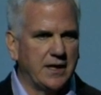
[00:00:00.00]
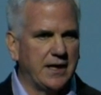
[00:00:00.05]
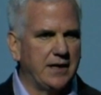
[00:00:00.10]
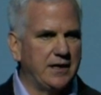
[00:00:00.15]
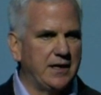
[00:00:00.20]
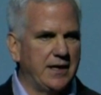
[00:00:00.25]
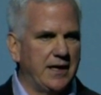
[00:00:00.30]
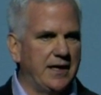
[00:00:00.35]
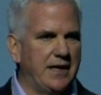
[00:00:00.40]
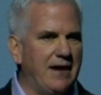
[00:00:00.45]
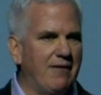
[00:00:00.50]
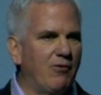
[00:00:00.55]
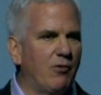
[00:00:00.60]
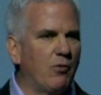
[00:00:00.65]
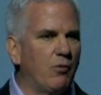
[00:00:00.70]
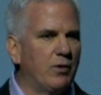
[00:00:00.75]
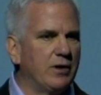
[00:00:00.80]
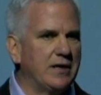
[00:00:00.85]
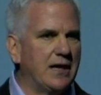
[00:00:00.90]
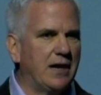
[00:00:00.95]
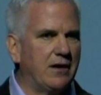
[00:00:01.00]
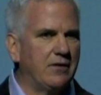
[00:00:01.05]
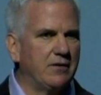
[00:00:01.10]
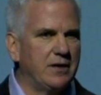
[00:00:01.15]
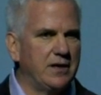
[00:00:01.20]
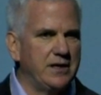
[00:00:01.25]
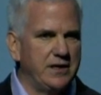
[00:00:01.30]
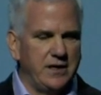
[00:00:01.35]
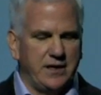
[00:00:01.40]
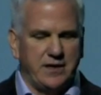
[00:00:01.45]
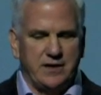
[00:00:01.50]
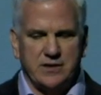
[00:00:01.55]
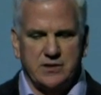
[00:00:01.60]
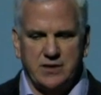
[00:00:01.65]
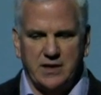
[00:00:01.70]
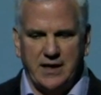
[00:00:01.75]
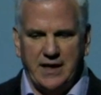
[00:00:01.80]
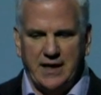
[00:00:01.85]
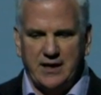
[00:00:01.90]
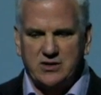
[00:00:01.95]
and everyone down in the
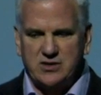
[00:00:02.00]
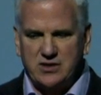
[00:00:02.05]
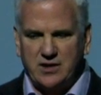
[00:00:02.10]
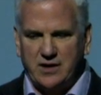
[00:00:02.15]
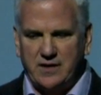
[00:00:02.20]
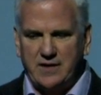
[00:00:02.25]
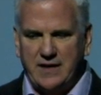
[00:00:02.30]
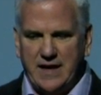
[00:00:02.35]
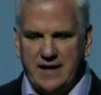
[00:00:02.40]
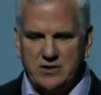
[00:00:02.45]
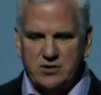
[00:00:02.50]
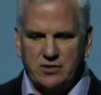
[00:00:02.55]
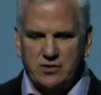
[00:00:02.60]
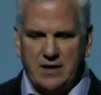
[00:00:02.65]
city has done that.